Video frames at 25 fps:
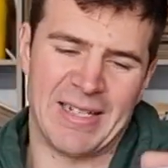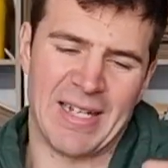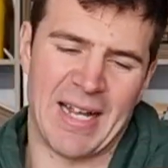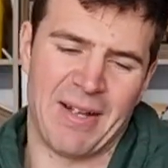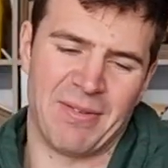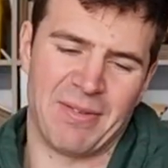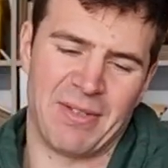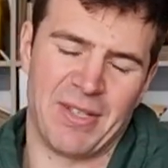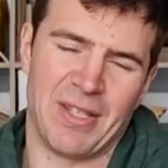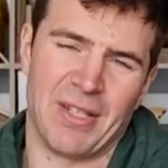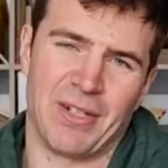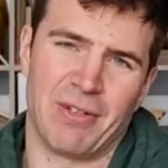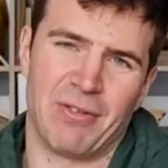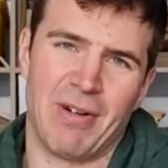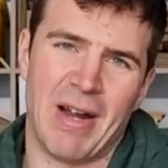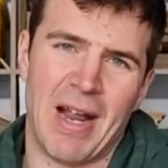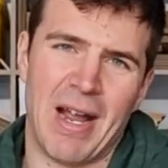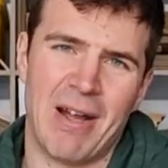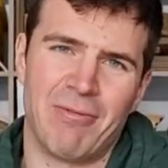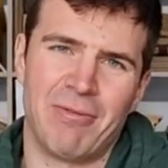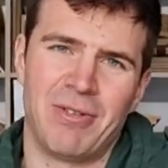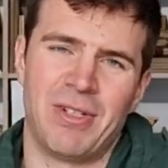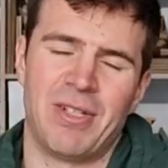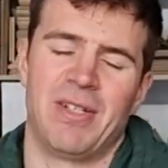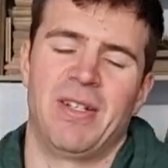down to the
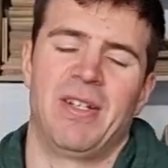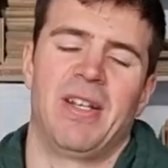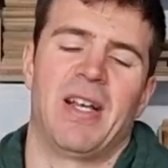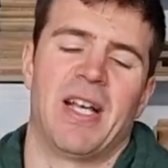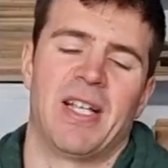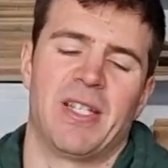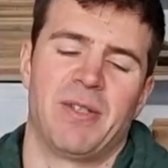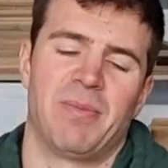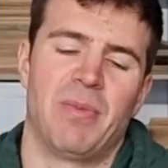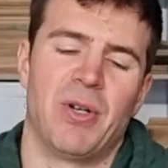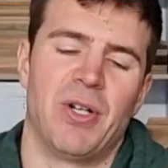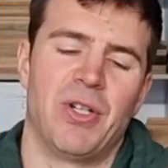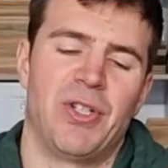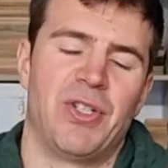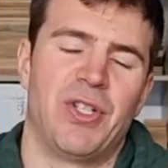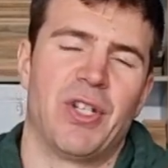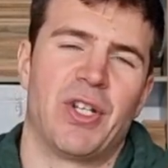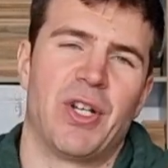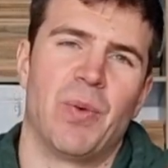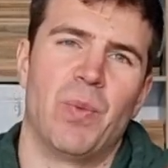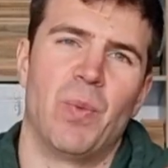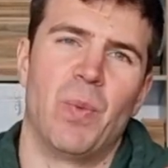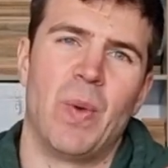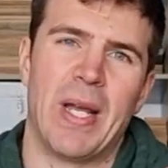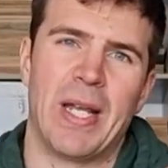ground, as moisture
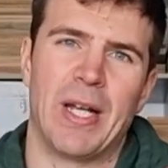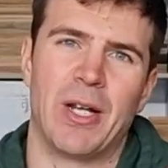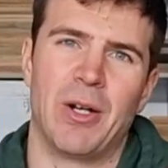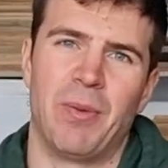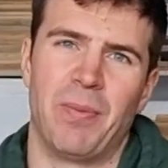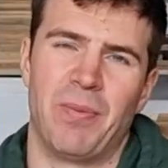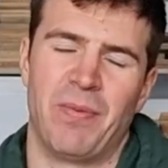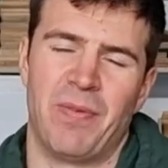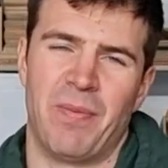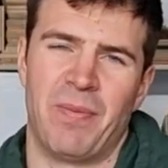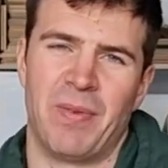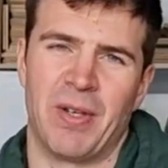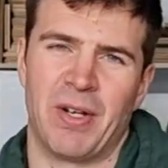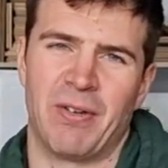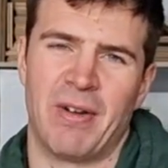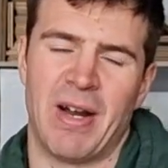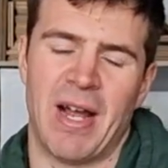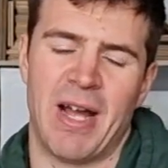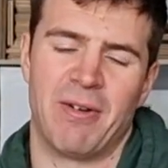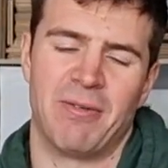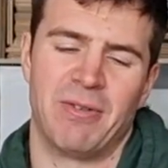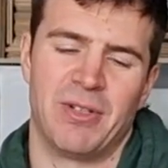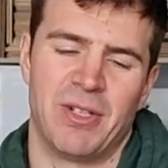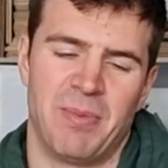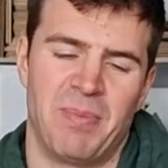can wick up from the
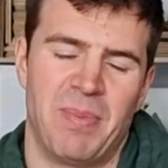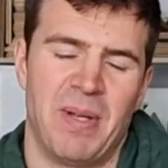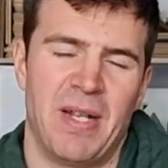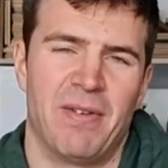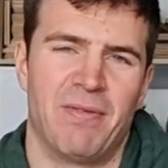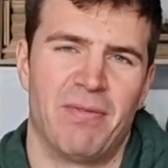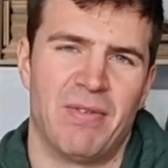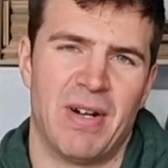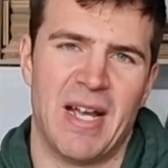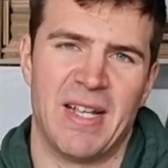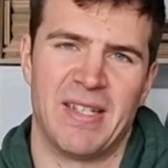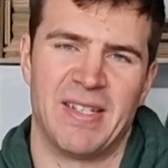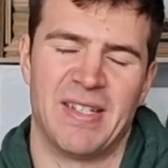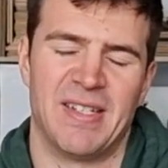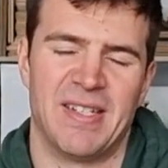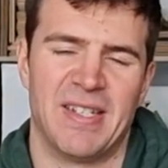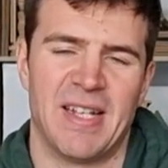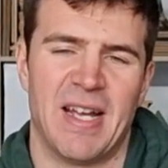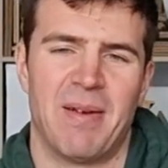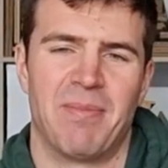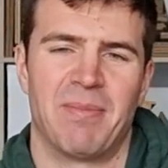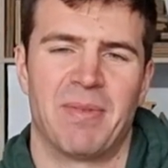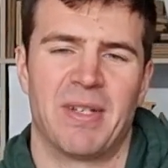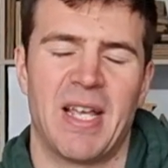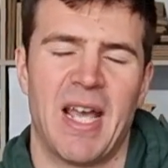ground, a bit of rising
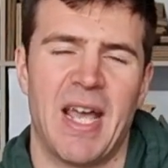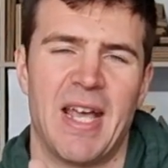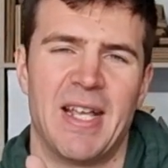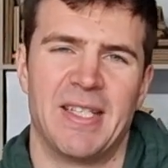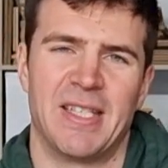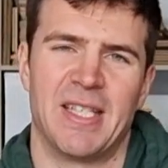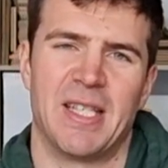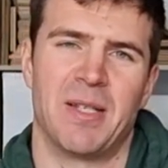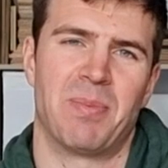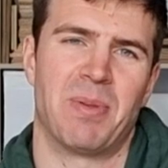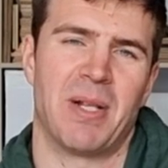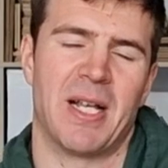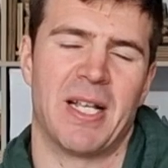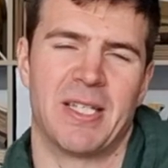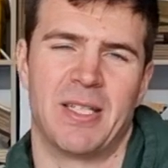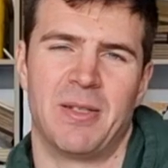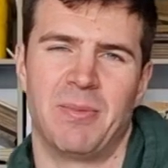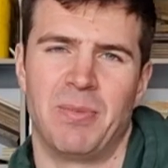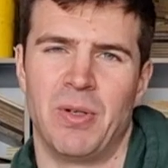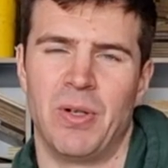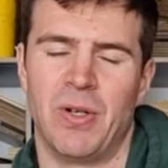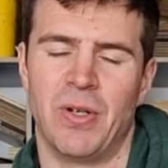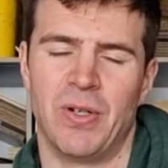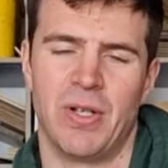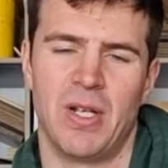damp, get into the
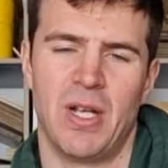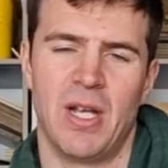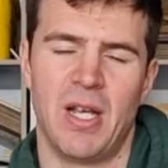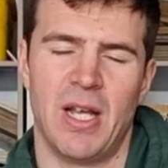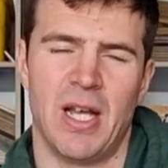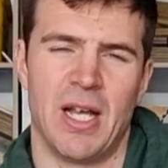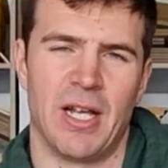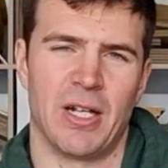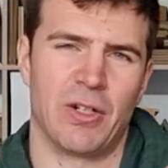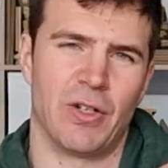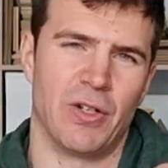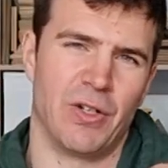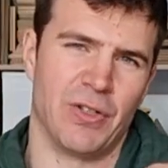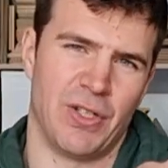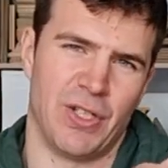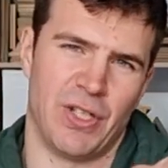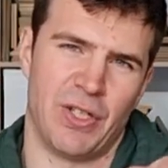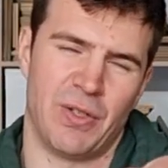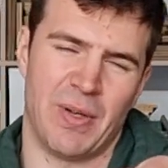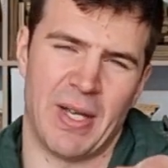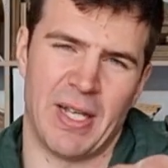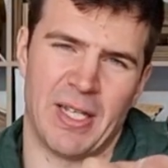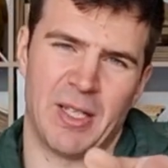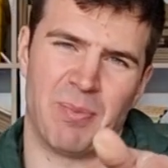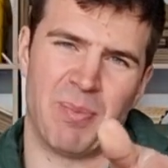plasterboard and cause it
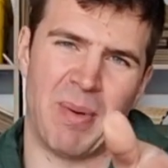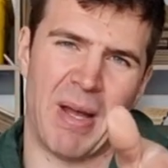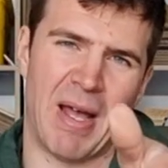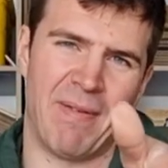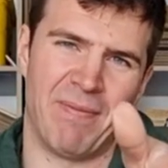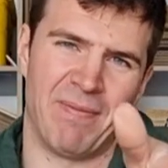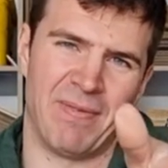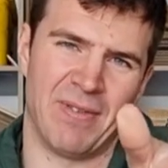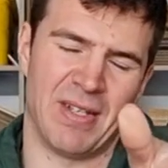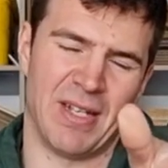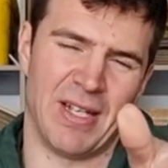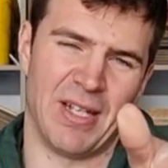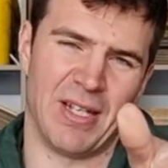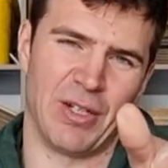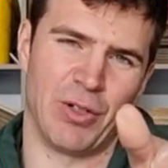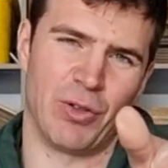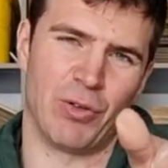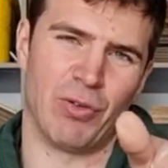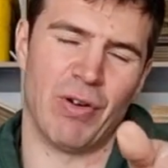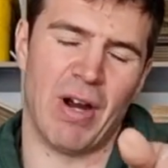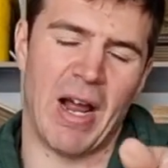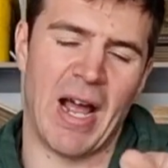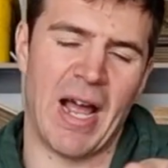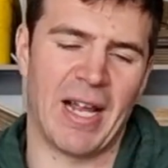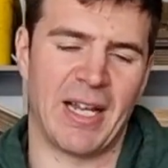to expand and
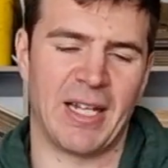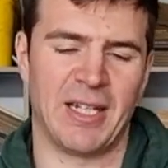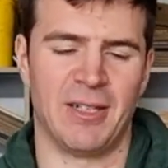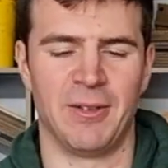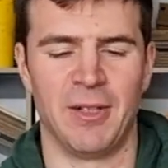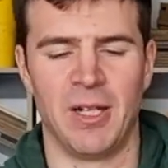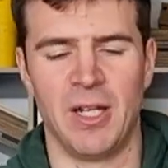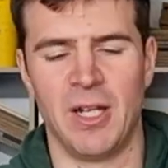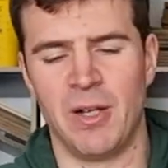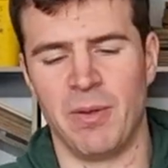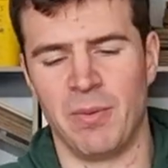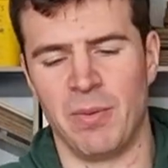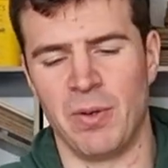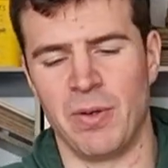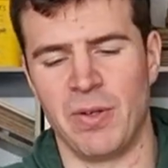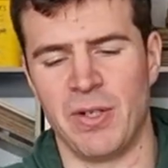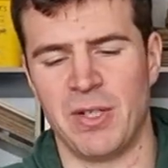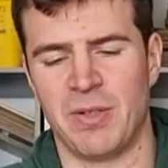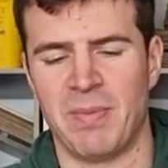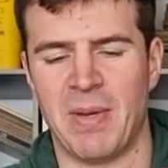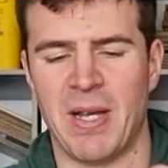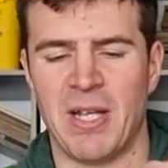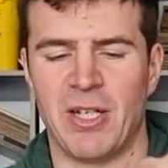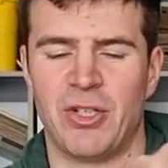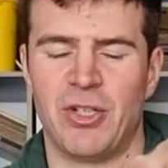crack. We
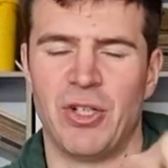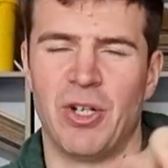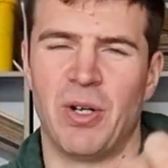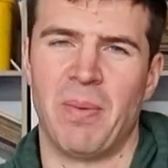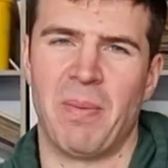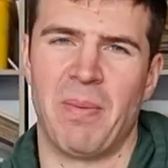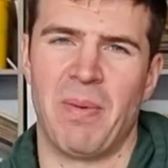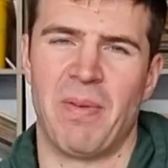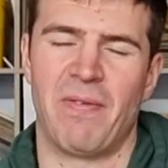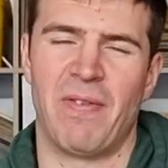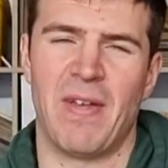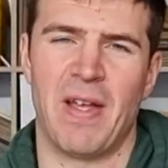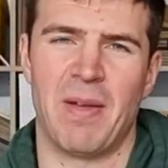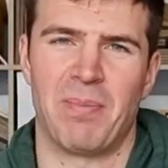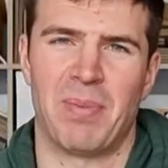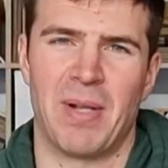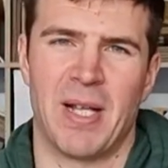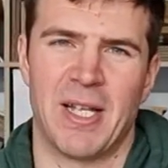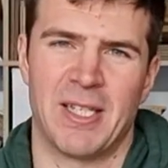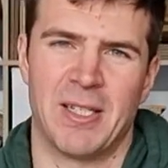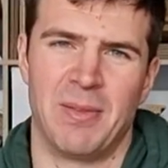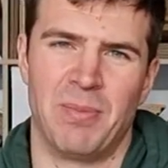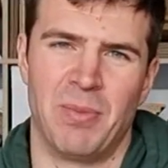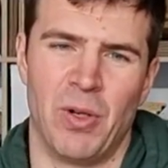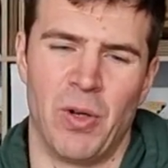always make sure when we fit
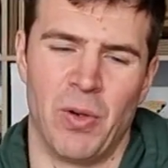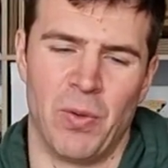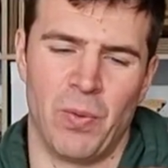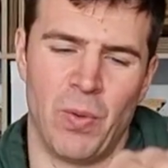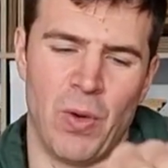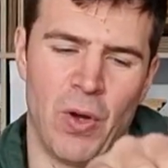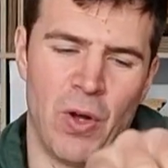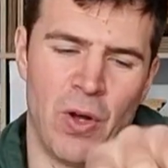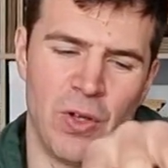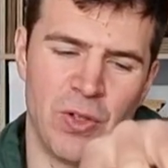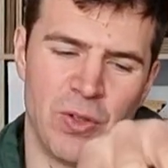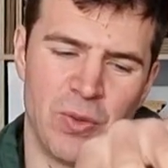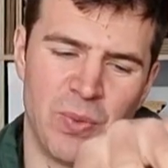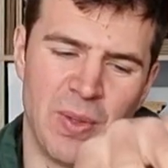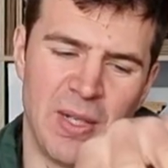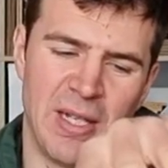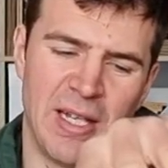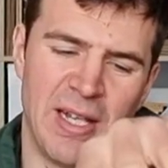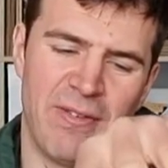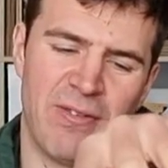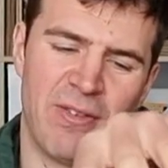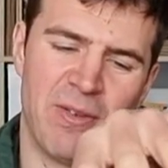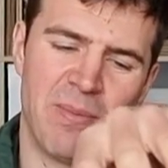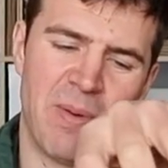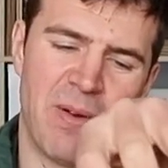plasterboard walls, we
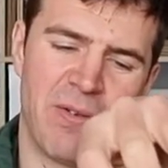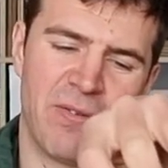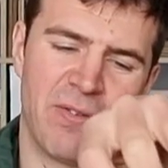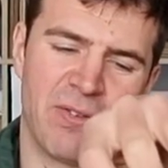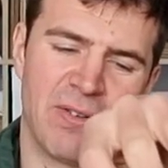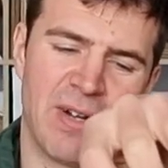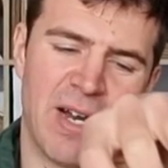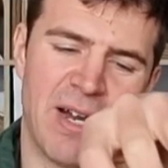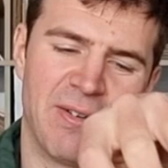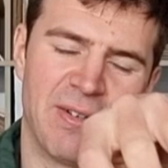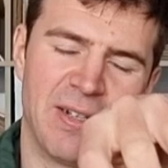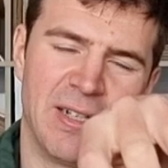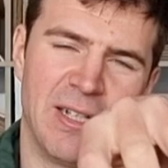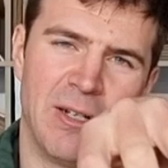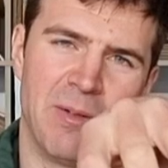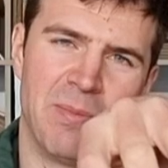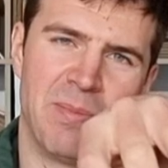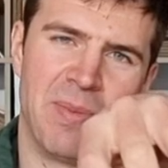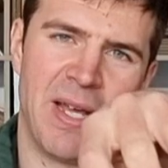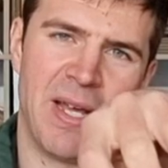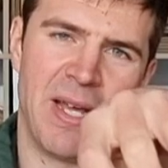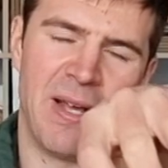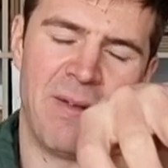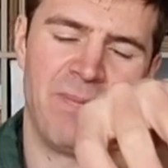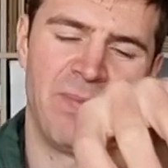lift them off the ground a little
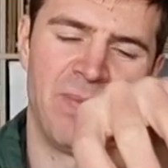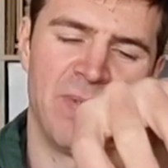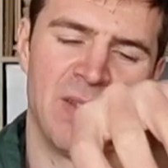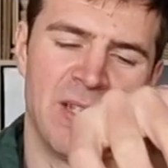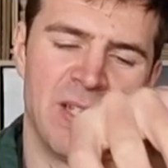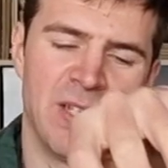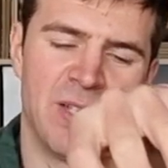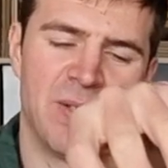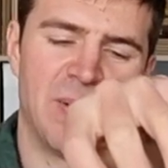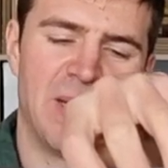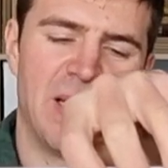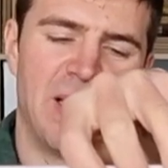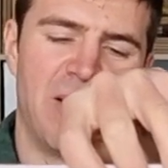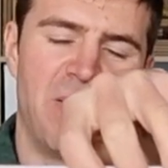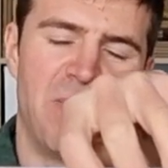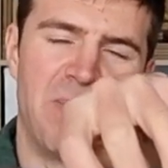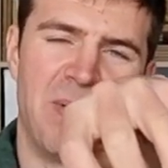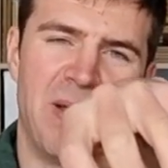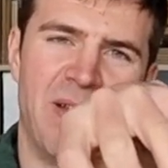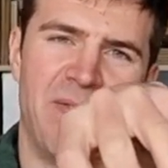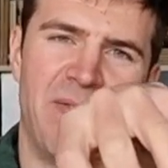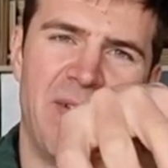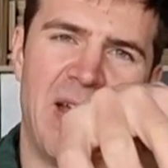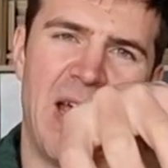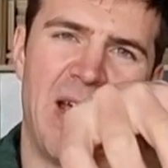bit to allow a
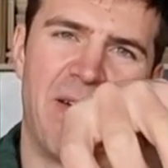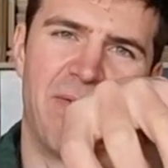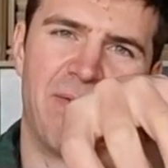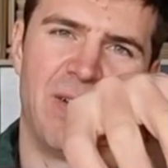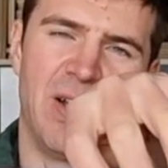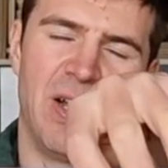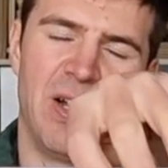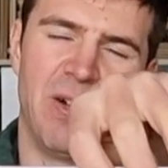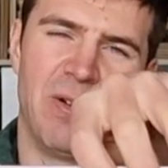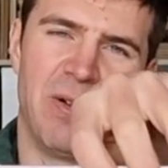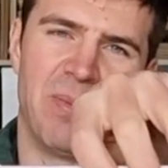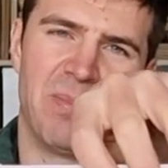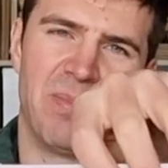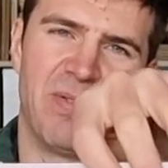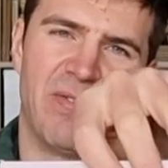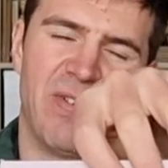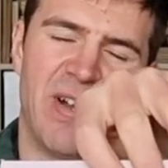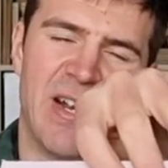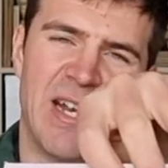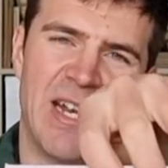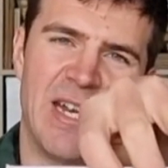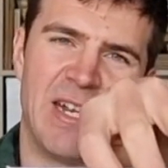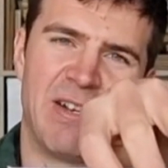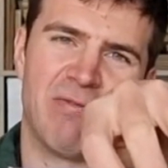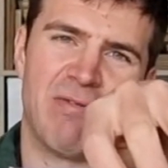bit of airflow and
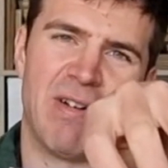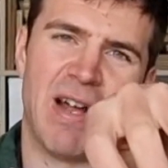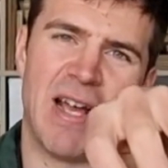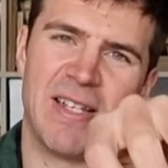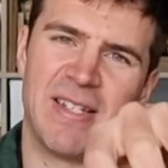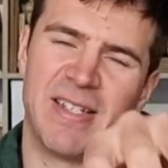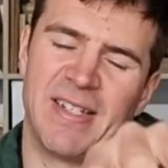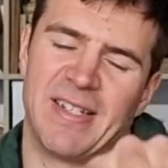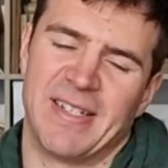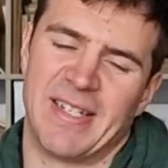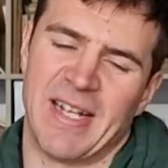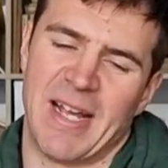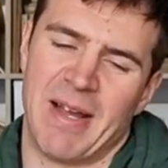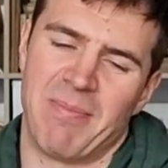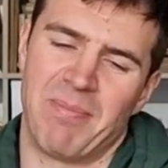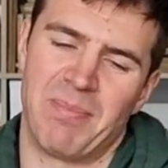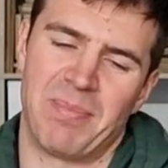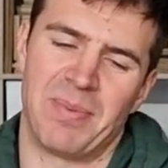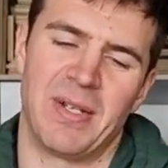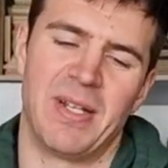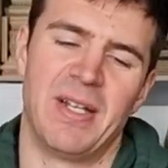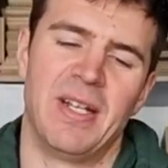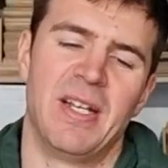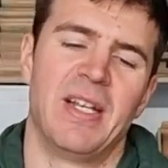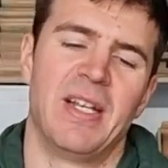prevent any rising damp